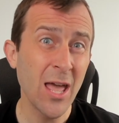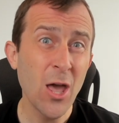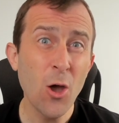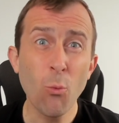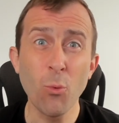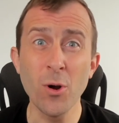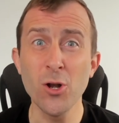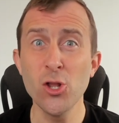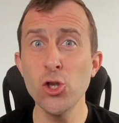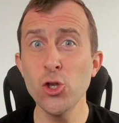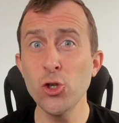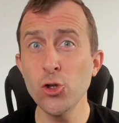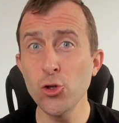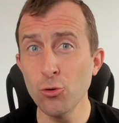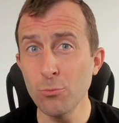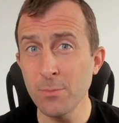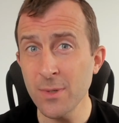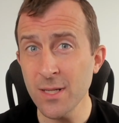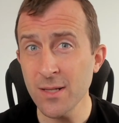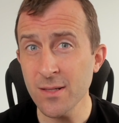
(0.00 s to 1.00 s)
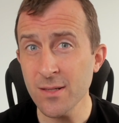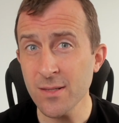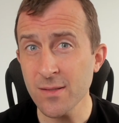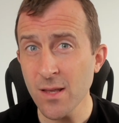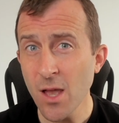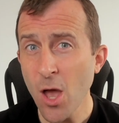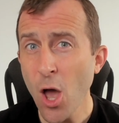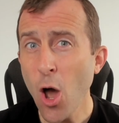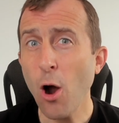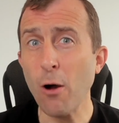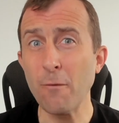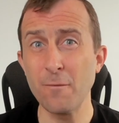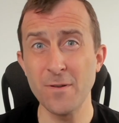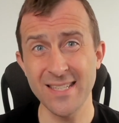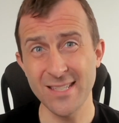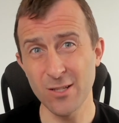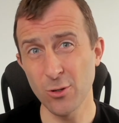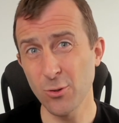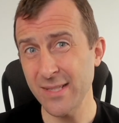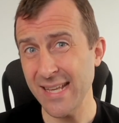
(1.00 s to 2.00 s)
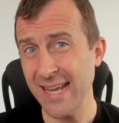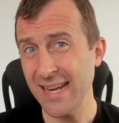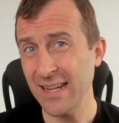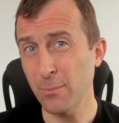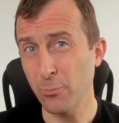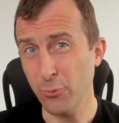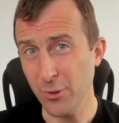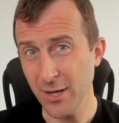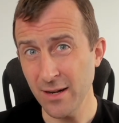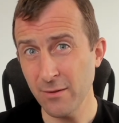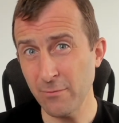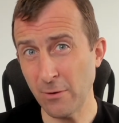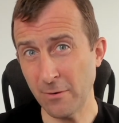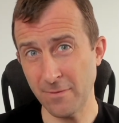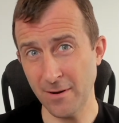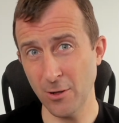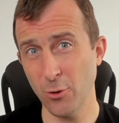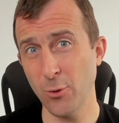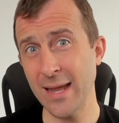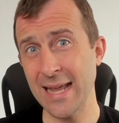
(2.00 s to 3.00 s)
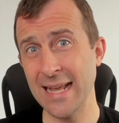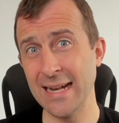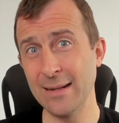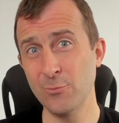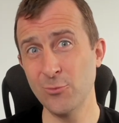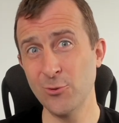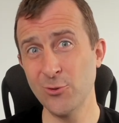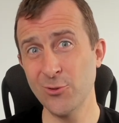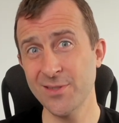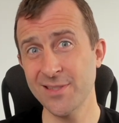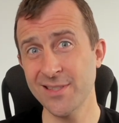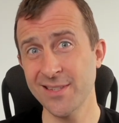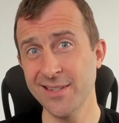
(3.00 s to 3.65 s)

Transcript: when humans are facilitating the breeding of our fellow animals,